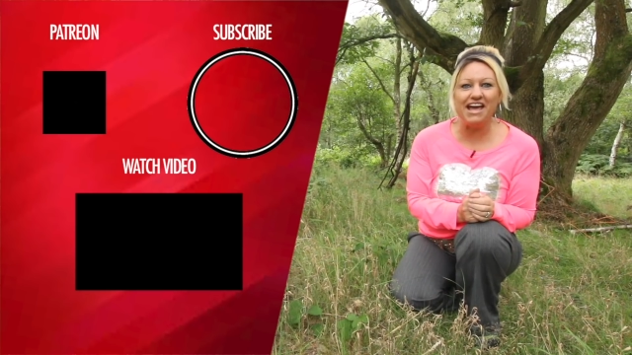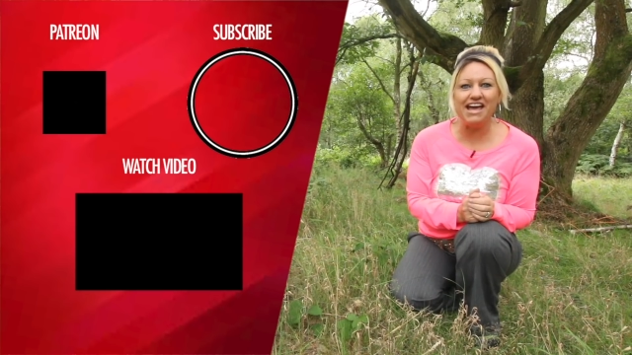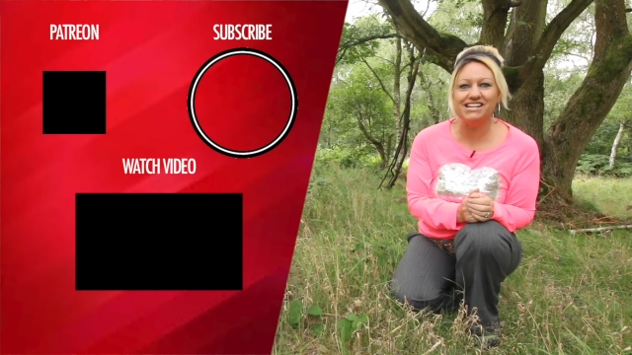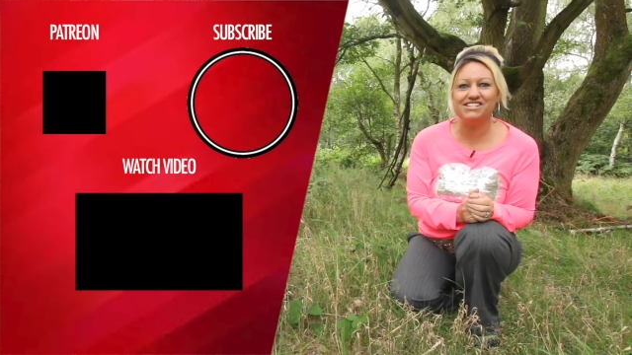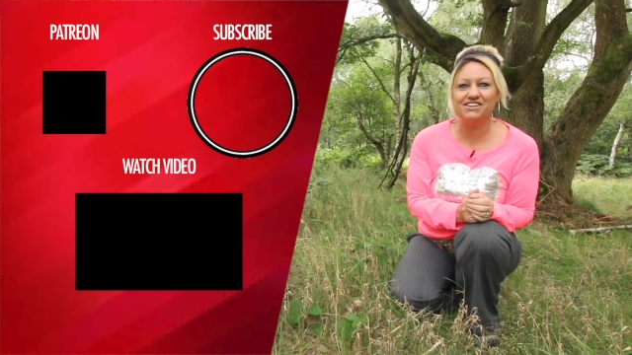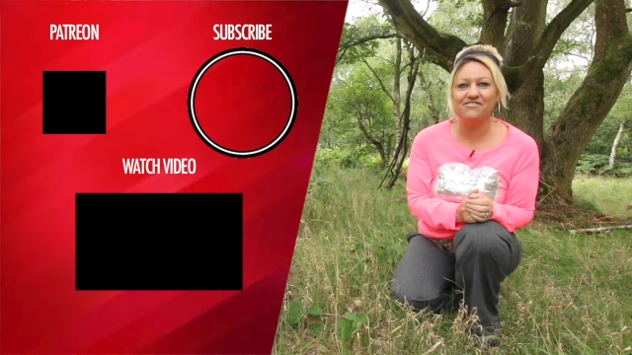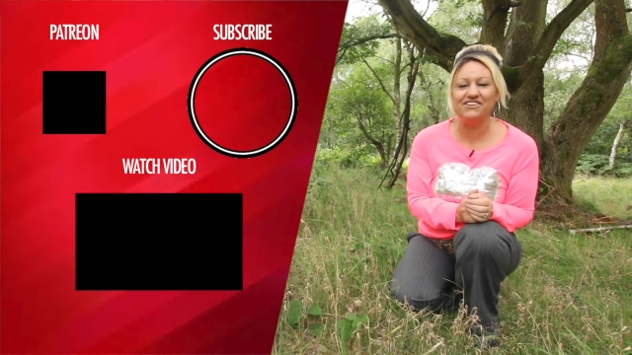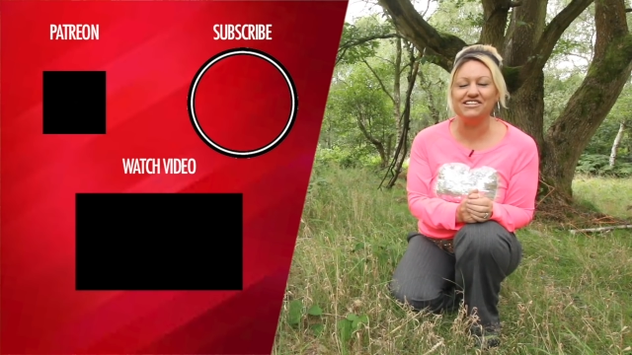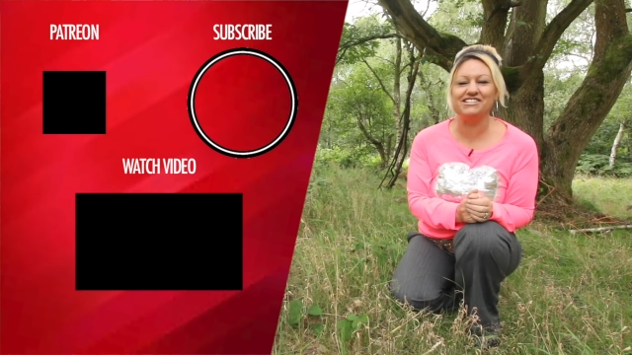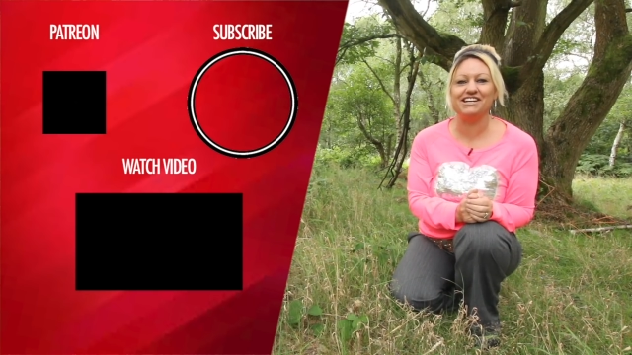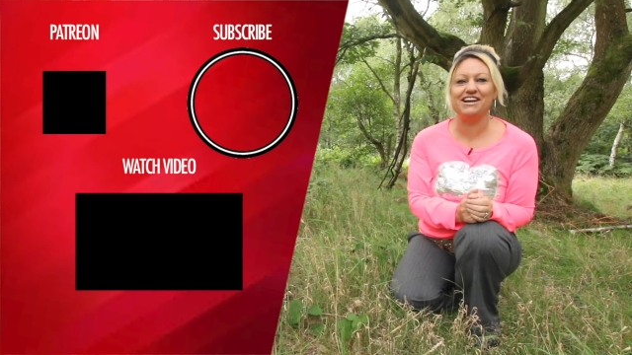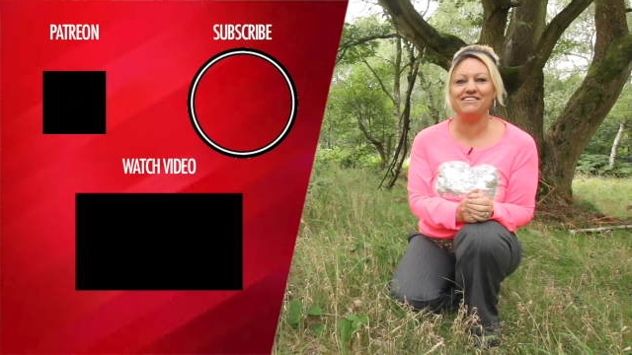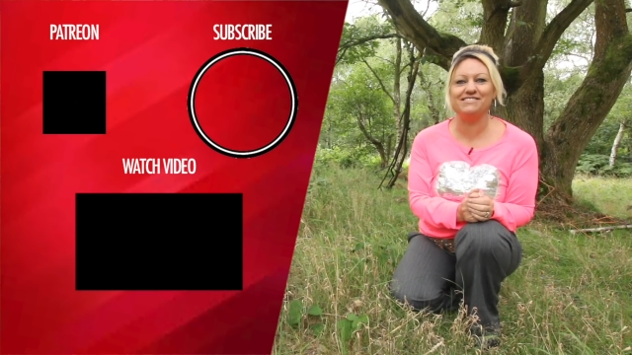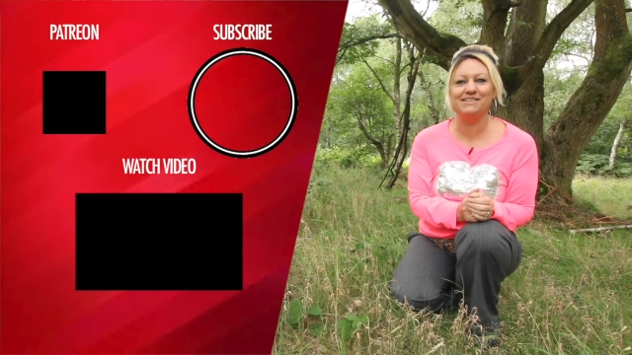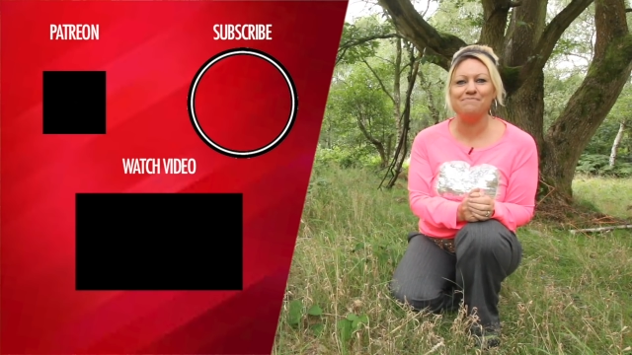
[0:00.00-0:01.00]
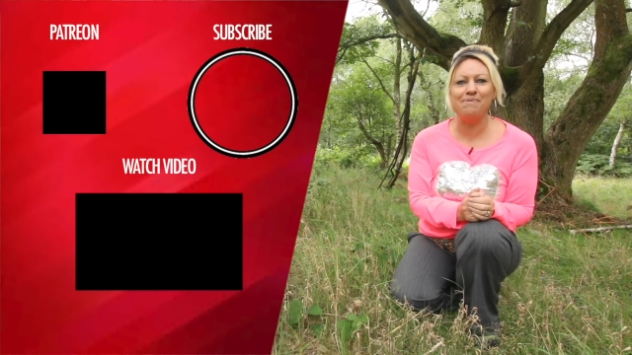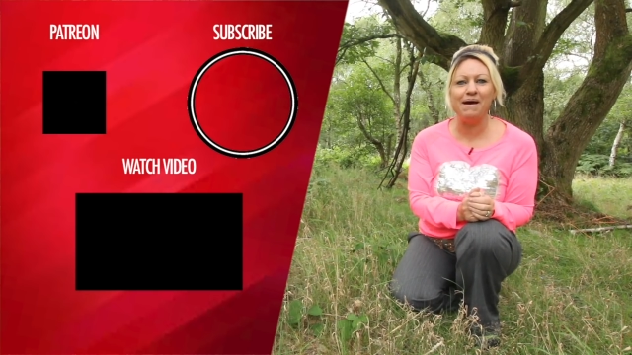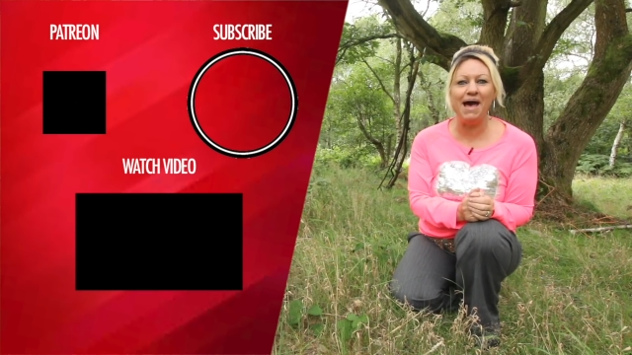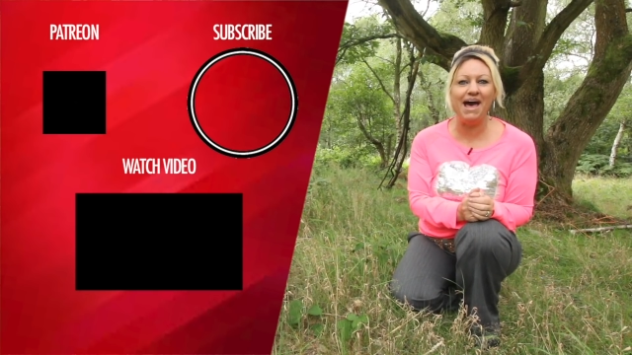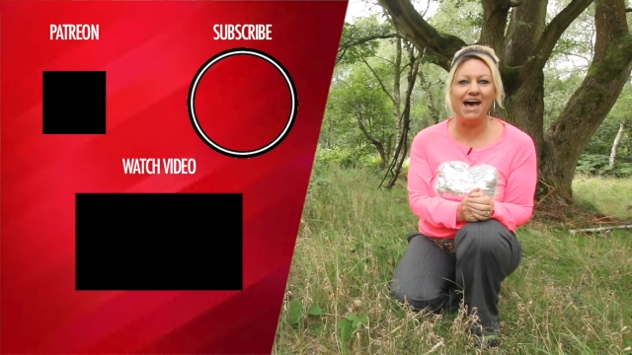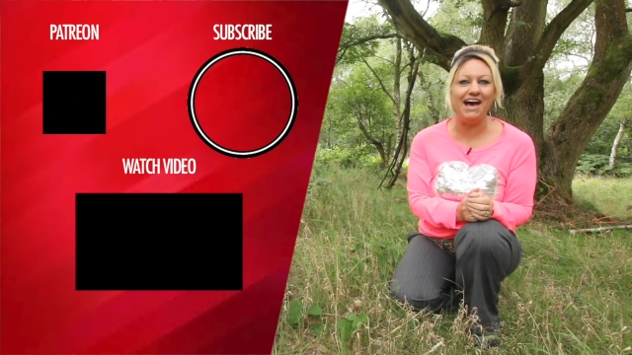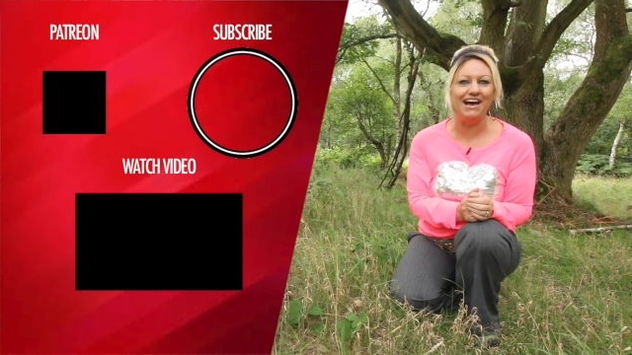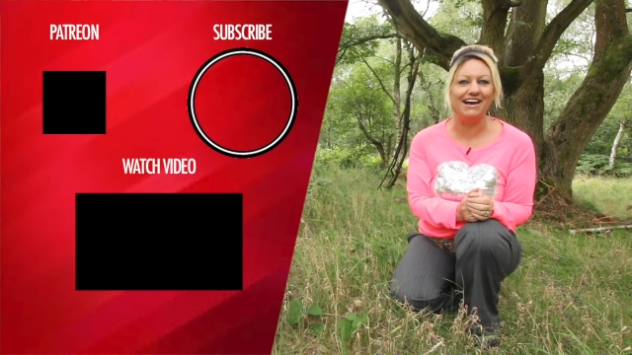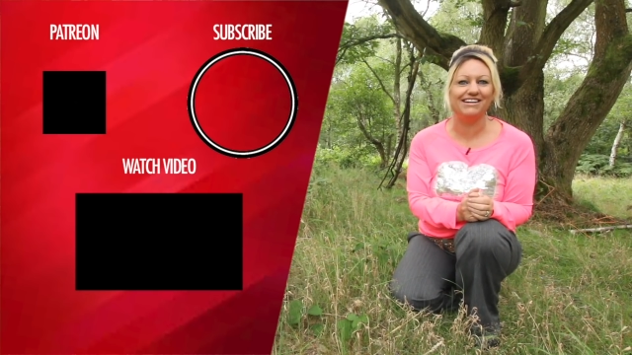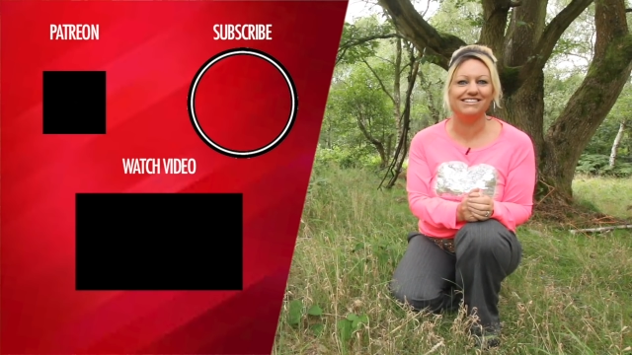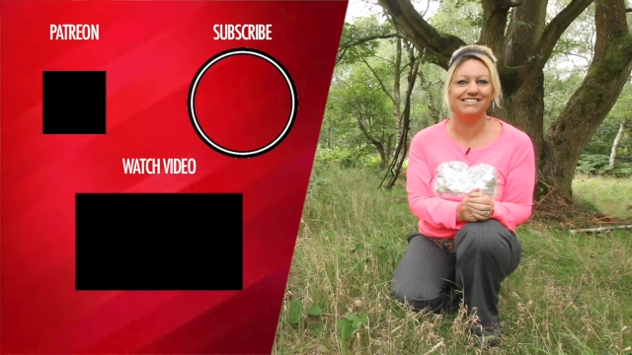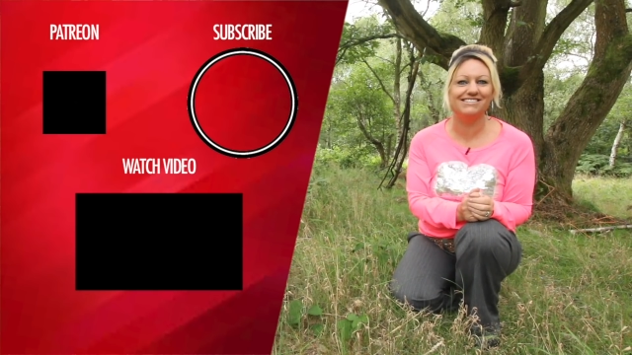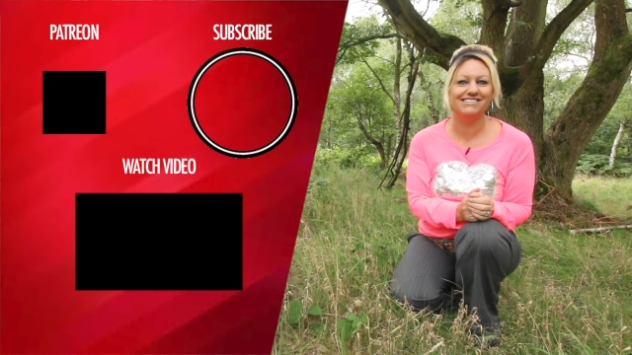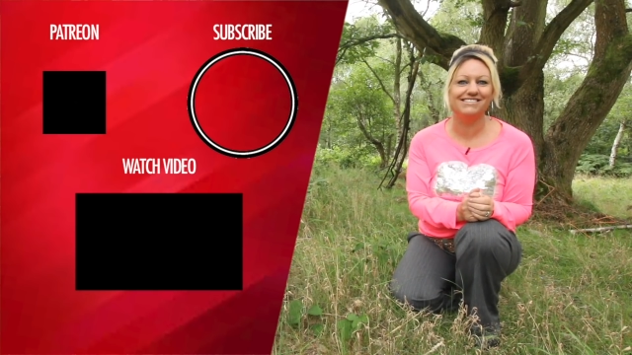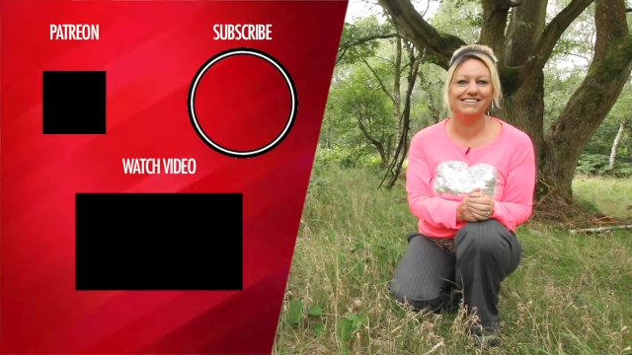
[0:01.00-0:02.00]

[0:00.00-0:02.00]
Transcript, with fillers: extra videos and perks.